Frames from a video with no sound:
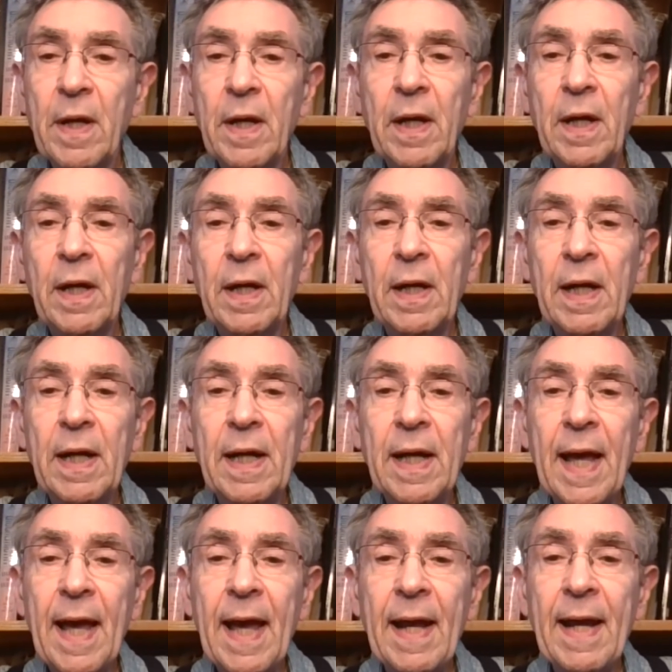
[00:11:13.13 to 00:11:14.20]

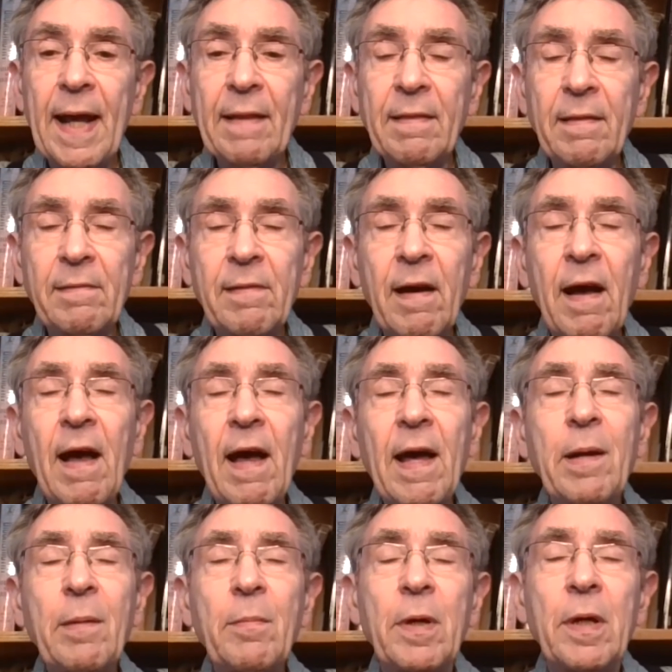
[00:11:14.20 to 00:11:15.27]
And at the
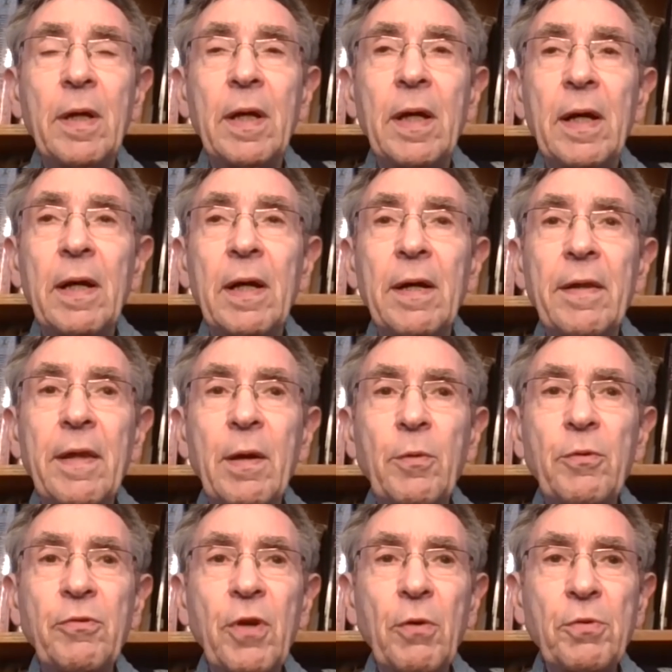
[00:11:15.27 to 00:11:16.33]
time, there
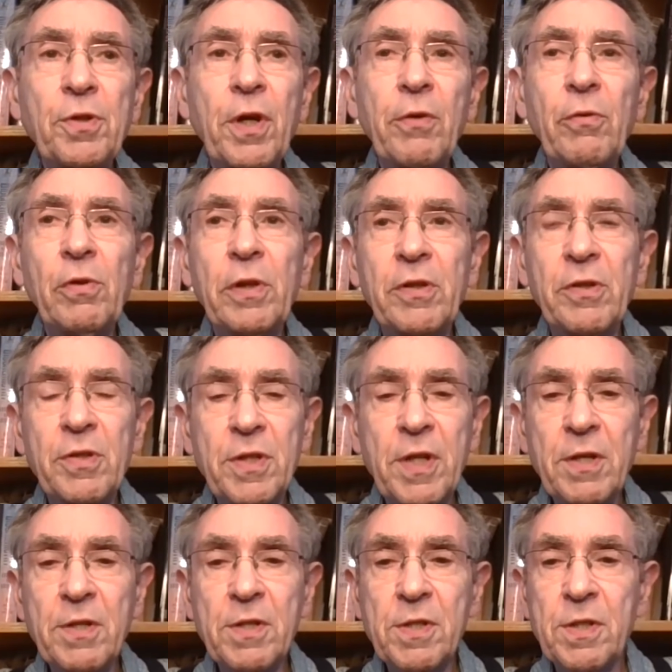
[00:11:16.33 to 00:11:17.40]
was no general
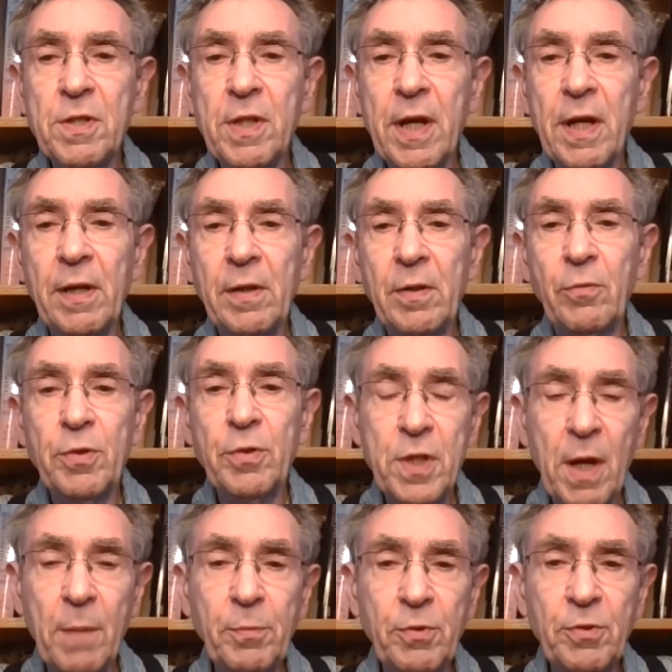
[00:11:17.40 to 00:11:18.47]
consensus that
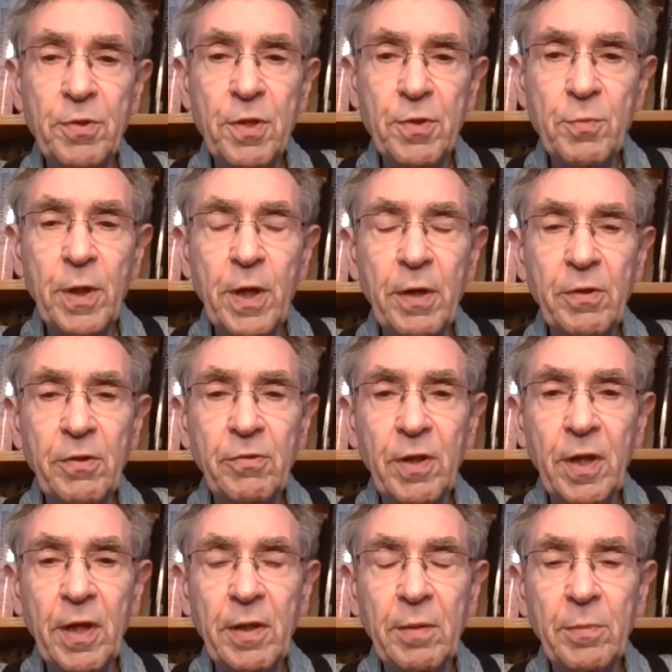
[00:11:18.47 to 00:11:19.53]
receptors, as we
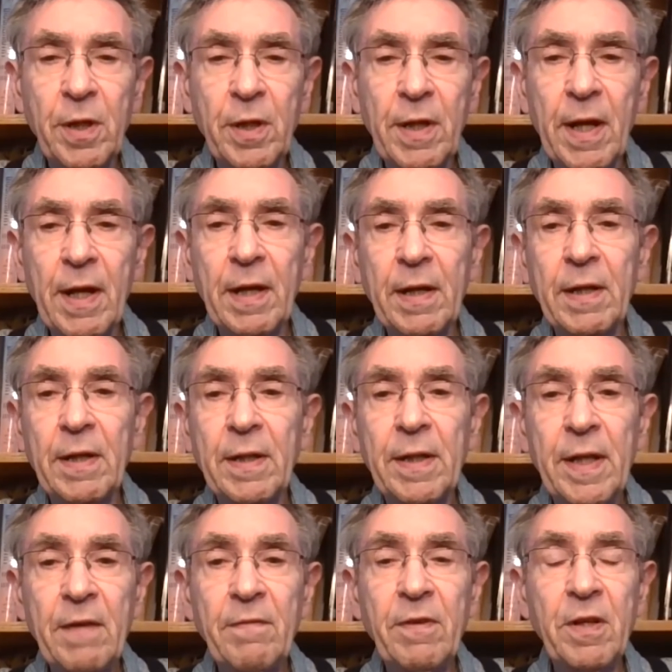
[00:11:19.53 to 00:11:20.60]
understand them today,
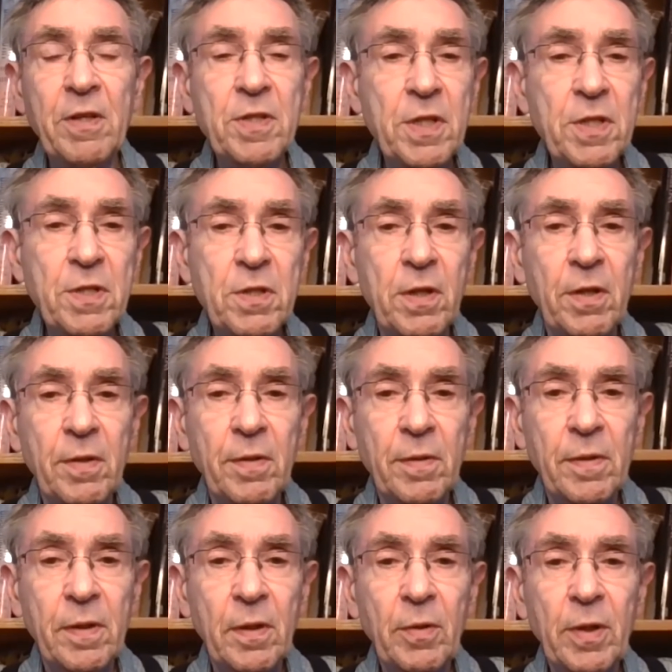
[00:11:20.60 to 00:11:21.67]
even existed.
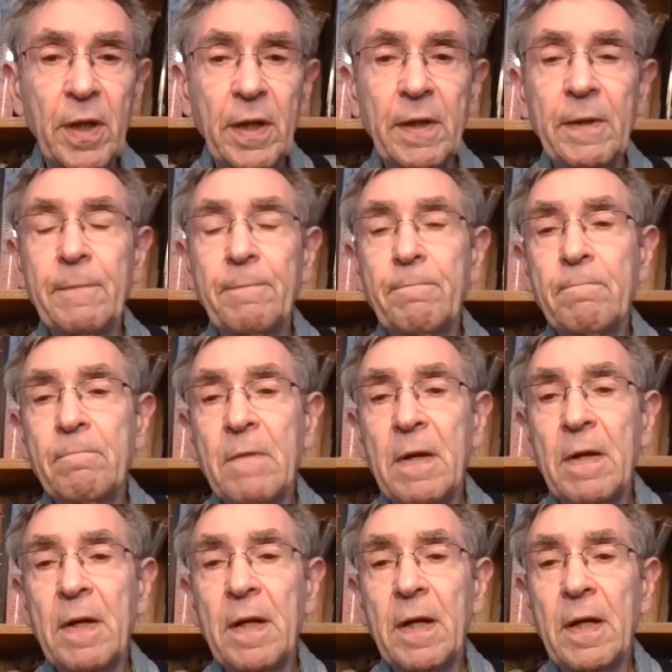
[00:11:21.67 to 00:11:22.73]
Okay.
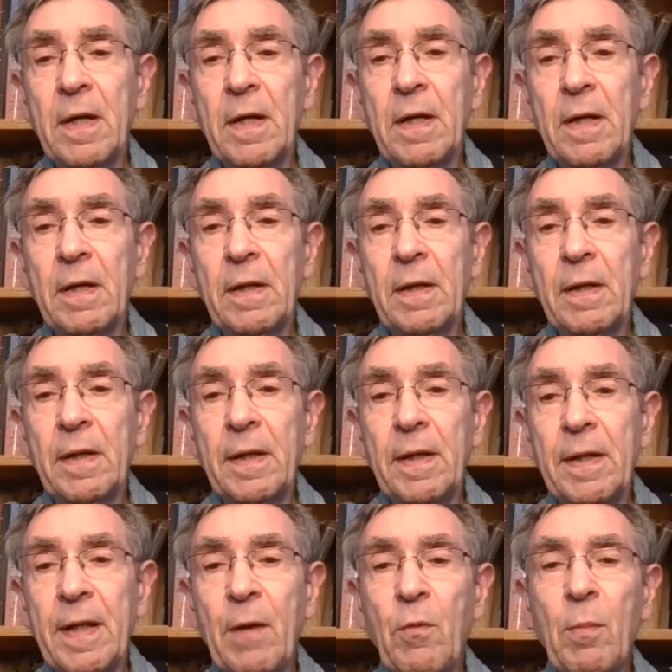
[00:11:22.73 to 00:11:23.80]

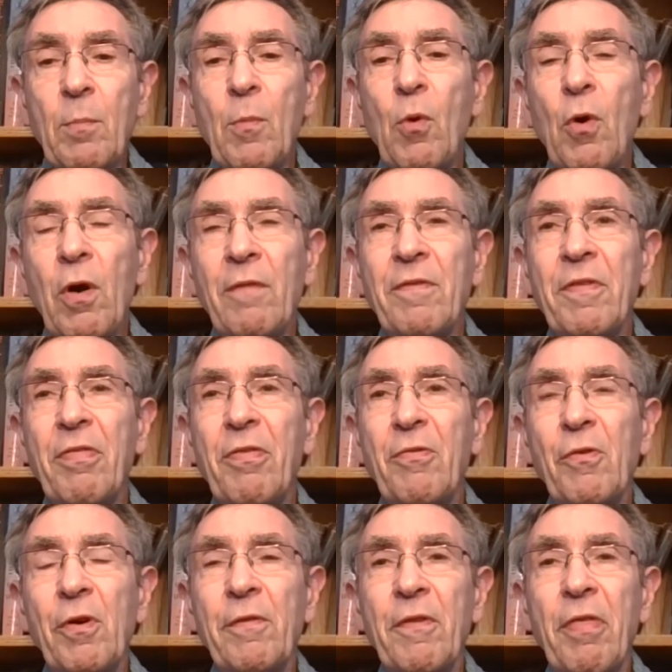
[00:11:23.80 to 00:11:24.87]
They were more of a
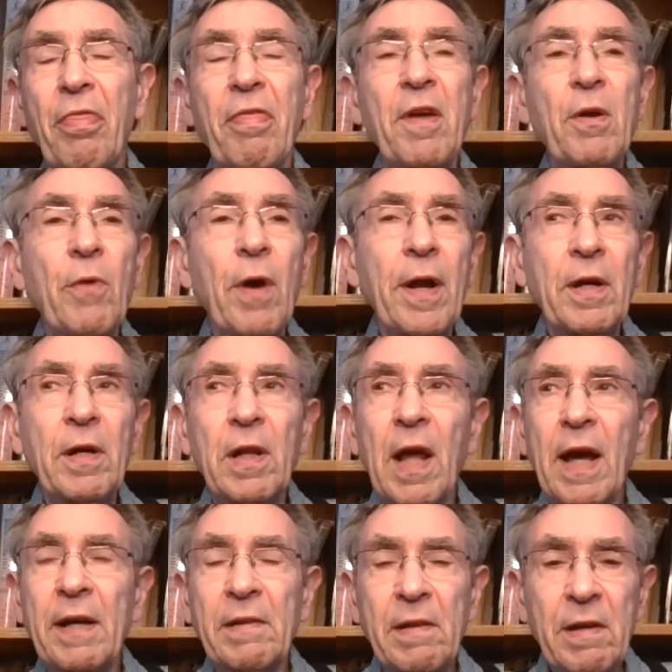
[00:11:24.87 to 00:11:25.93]
sort of a theoretical
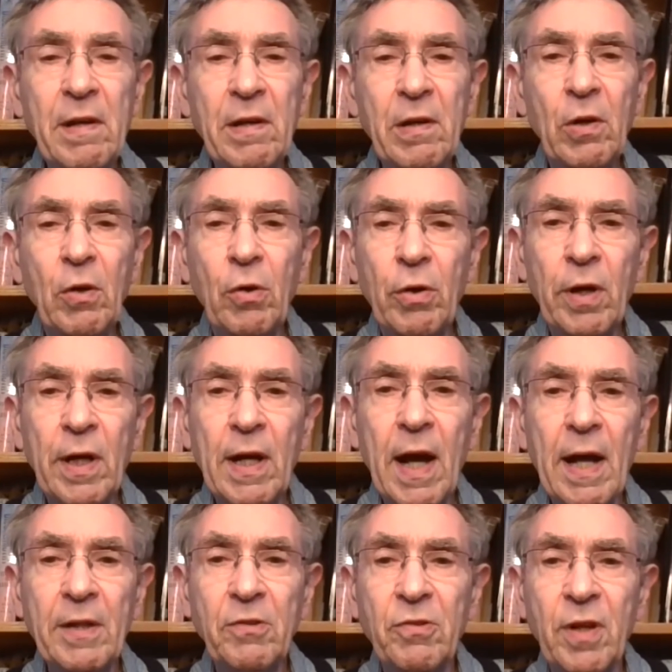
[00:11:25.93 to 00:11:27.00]
idea or a
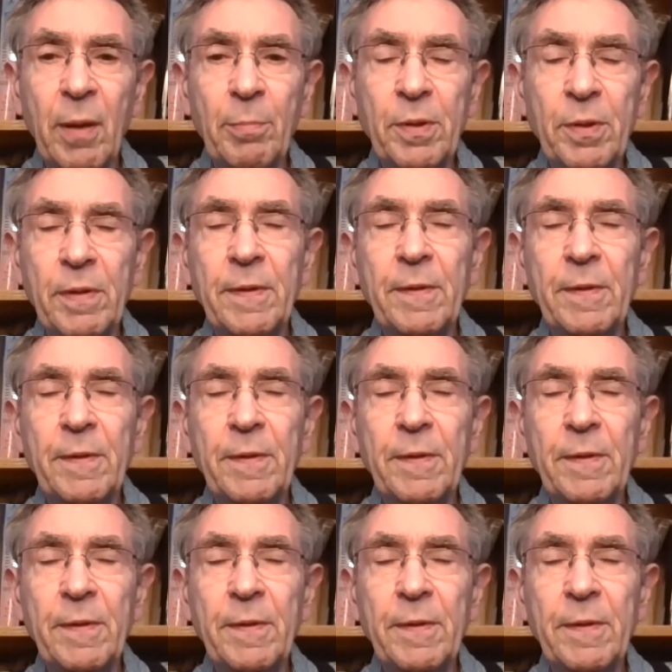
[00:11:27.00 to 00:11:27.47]
concept.